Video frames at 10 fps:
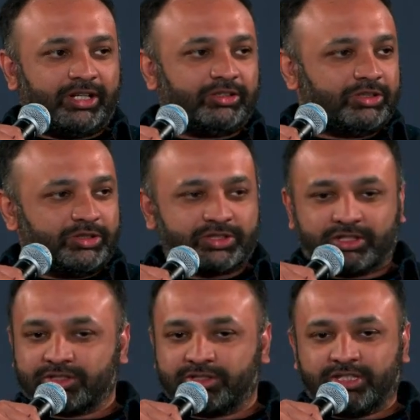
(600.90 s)
introduced
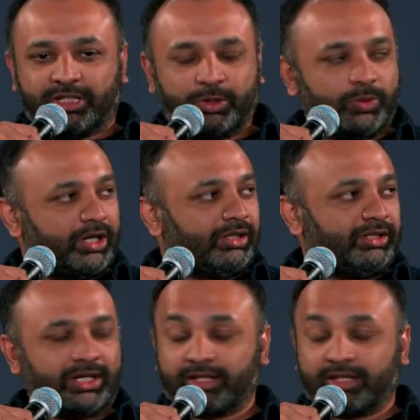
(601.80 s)
us to CQL,